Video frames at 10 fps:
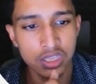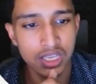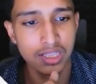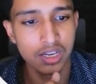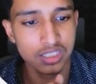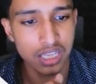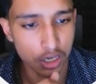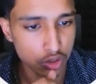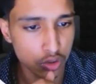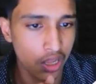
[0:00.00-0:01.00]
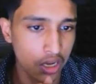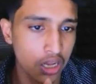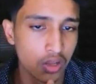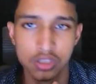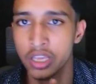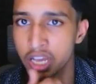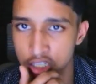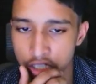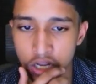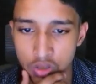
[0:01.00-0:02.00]
And then there is actual accounts, the
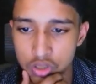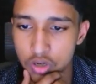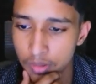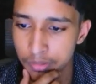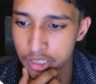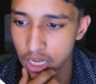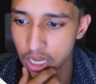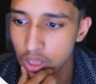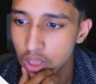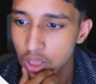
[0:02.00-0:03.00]
aged accounts. Remember that.